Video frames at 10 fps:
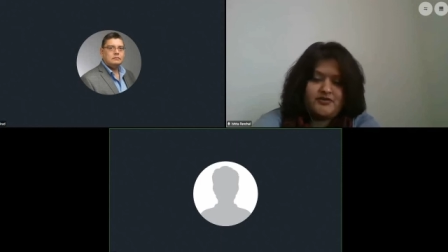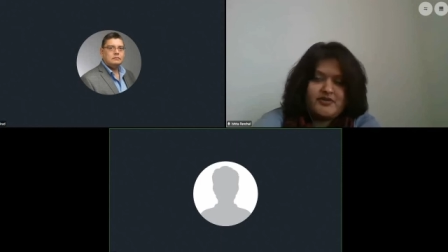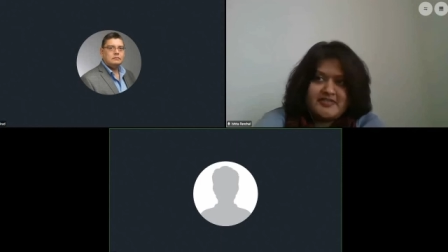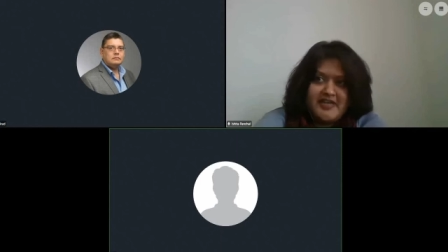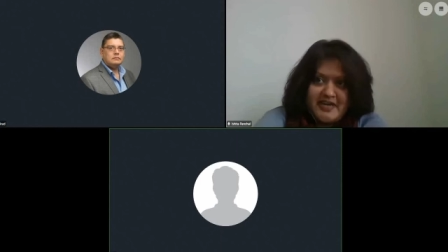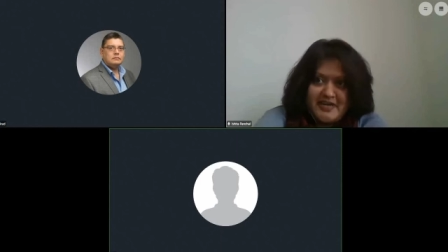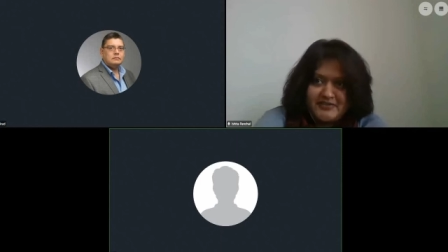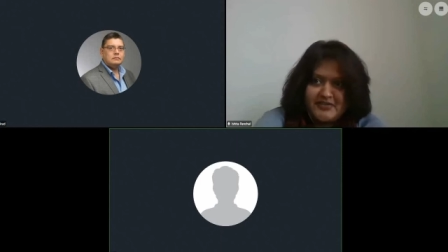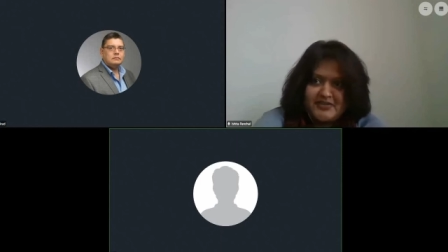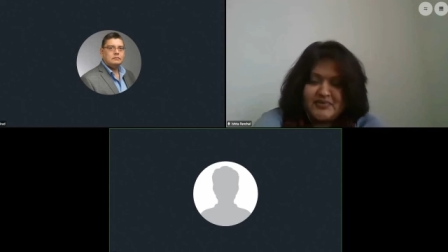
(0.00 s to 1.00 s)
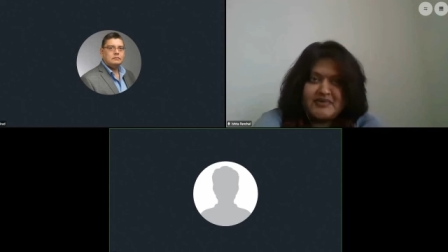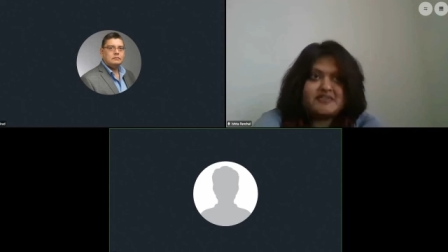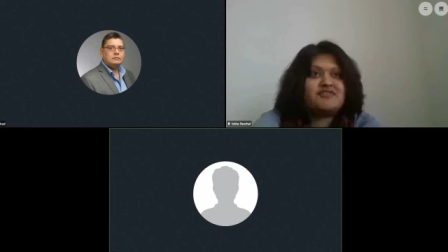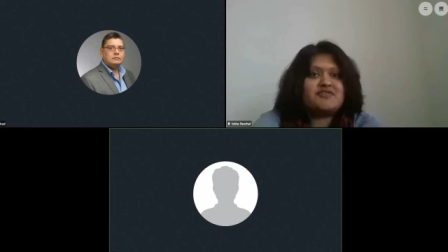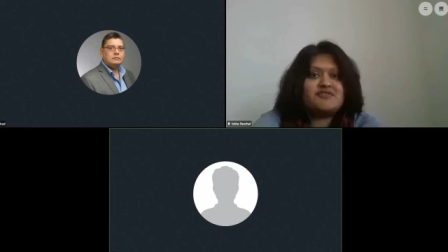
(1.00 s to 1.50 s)
Chris, I actually
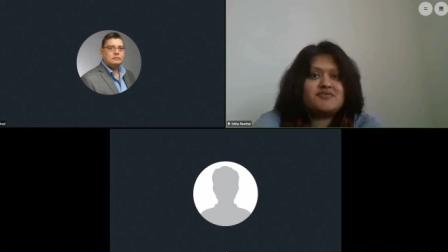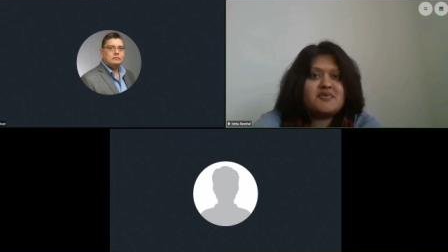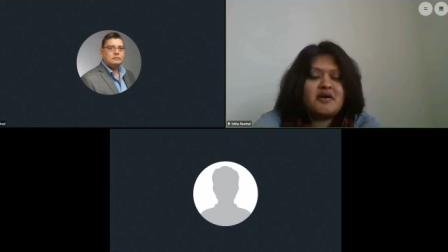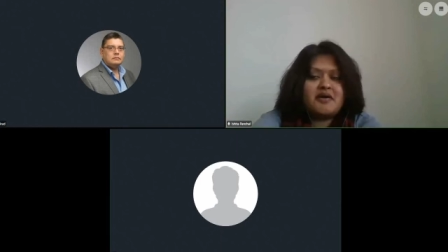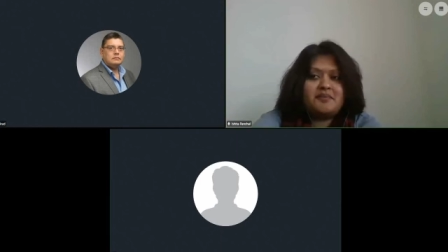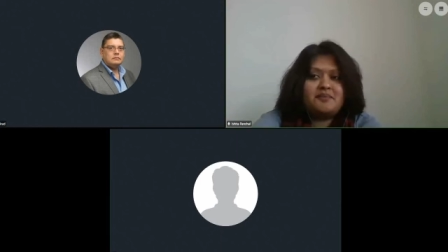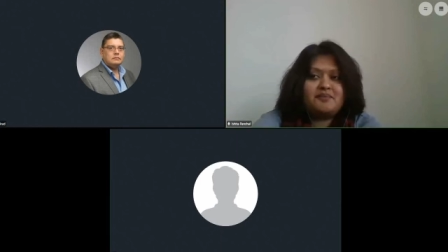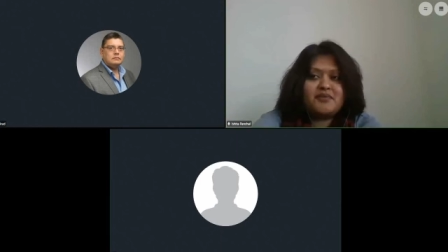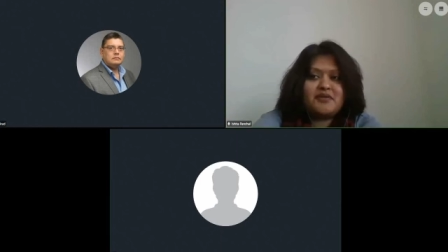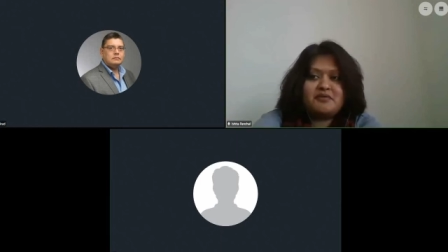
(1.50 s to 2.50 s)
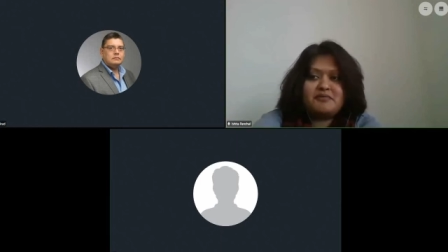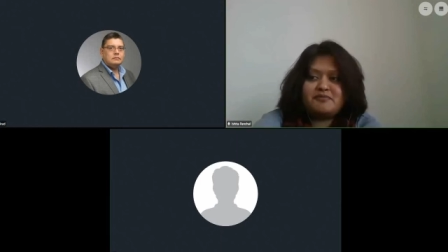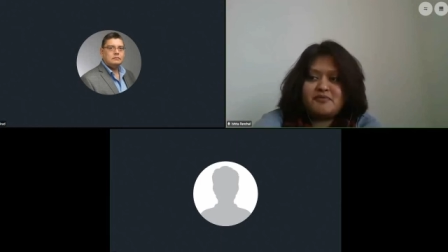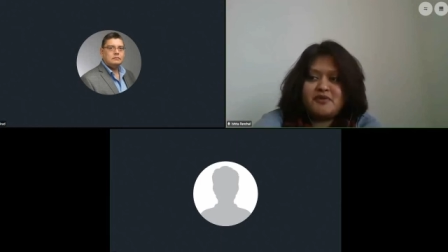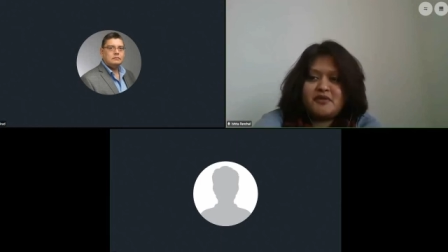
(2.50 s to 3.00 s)
want to
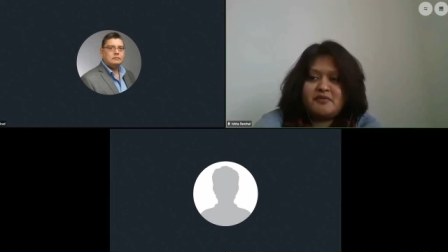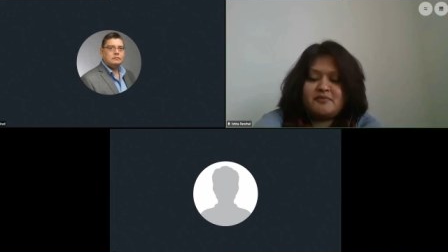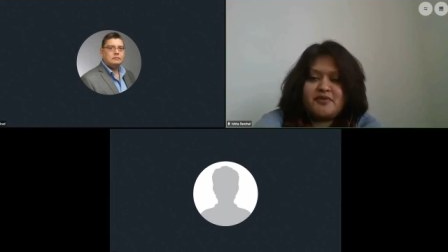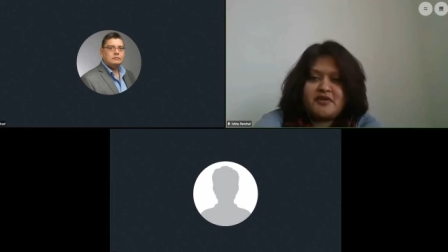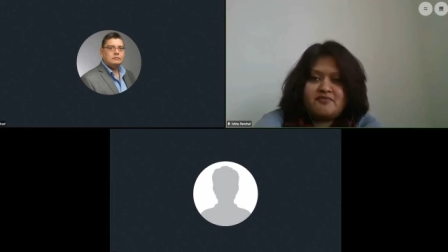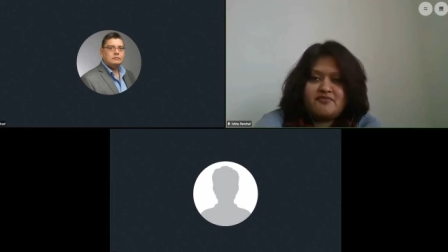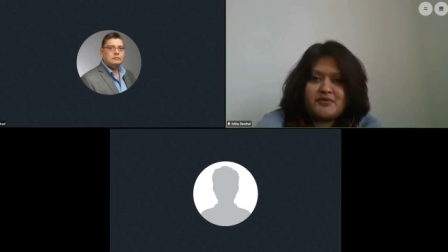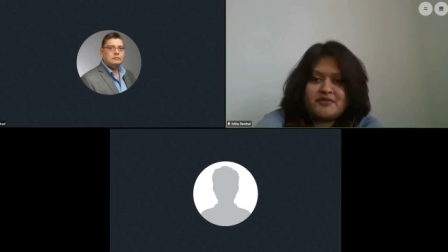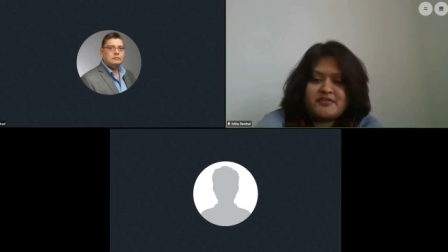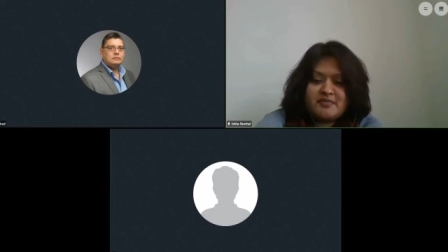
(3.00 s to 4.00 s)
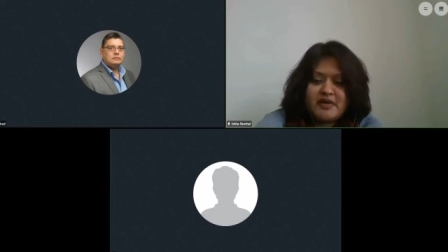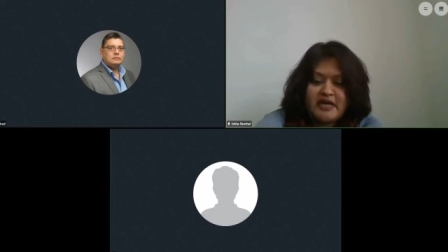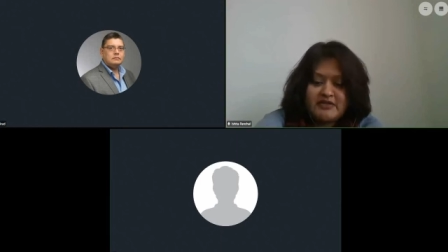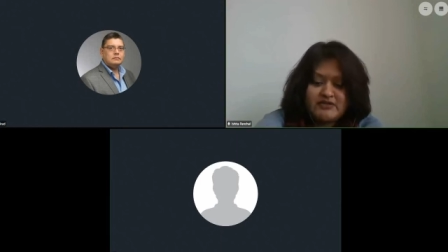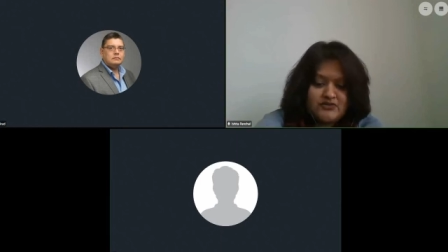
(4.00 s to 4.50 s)
bring focus
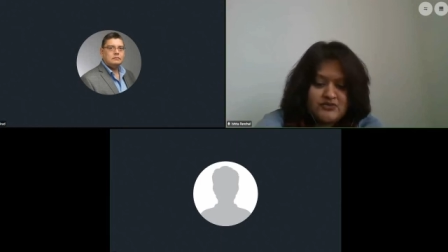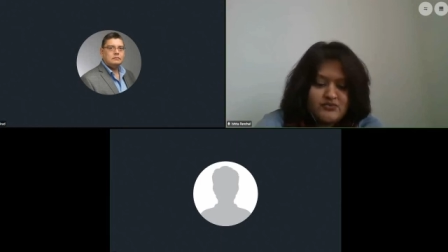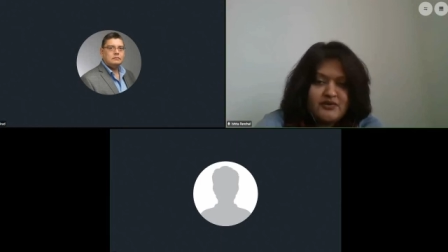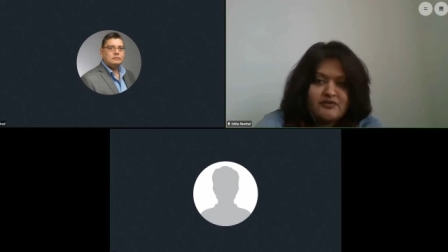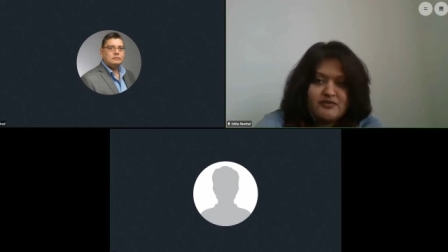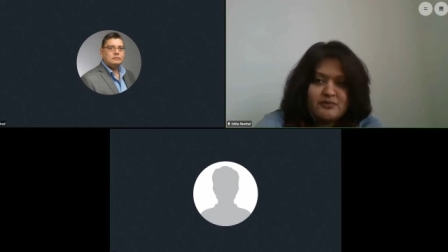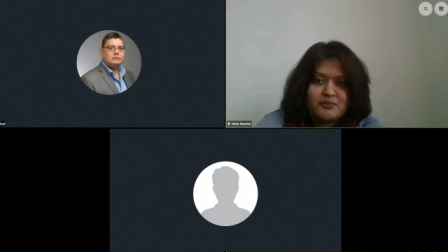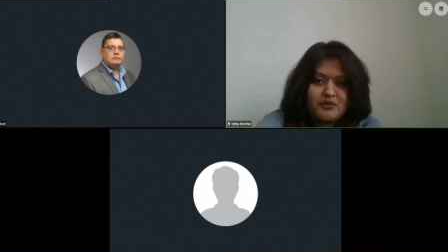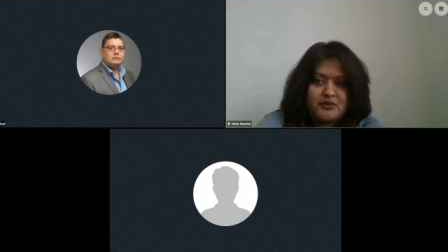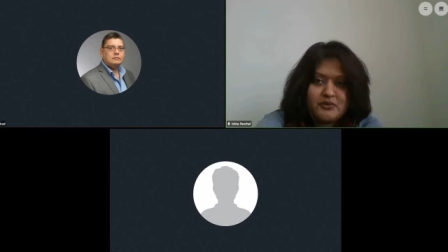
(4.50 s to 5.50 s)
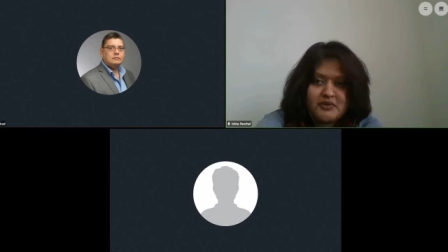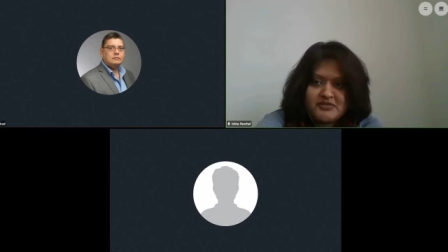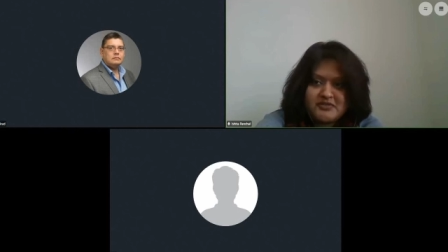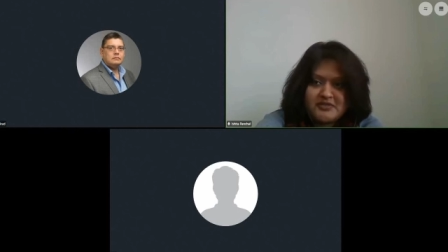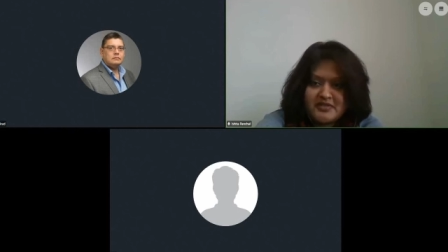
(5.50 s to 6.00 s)
back to one of the poll
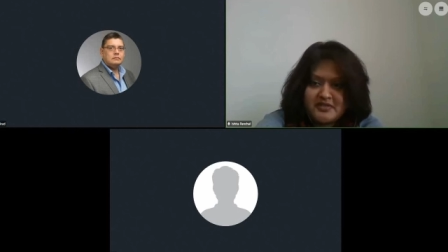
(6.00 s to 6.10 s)
questions.